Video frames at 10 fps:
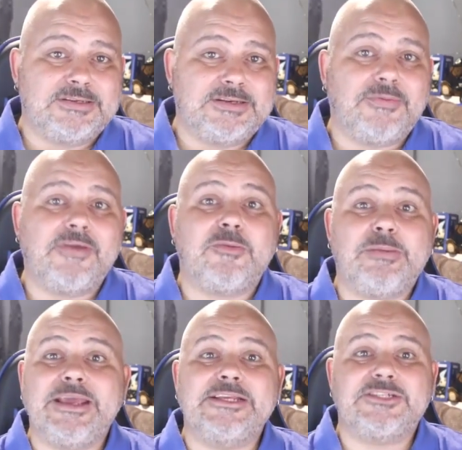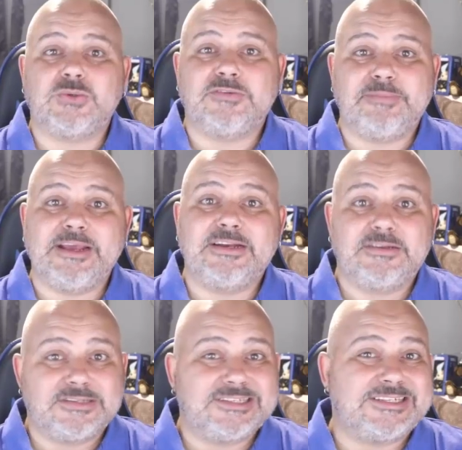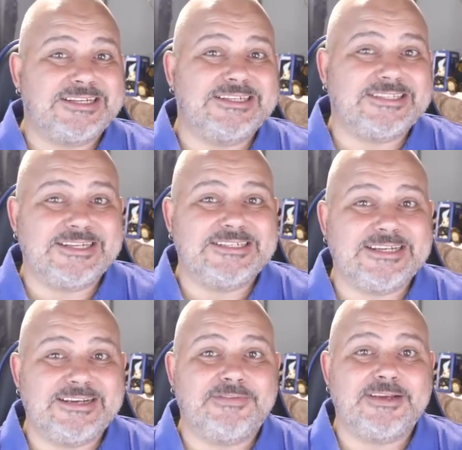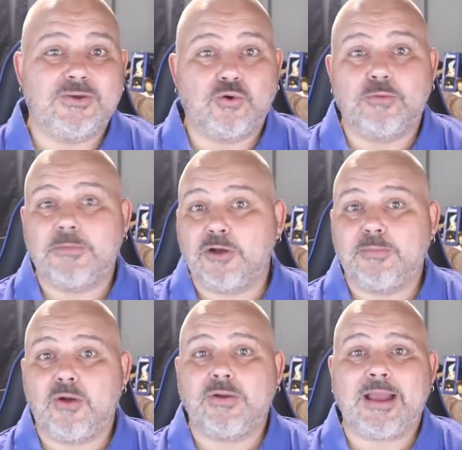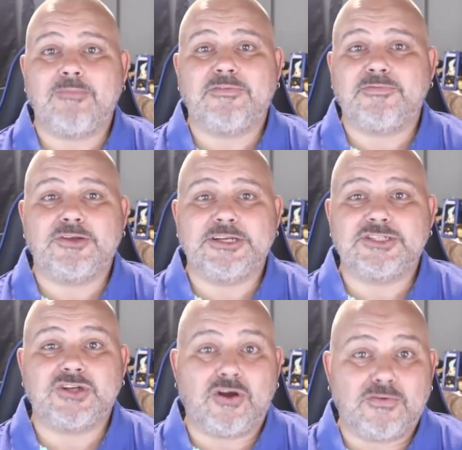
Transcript: Now, there appears to have been CCTV or mobile camera footage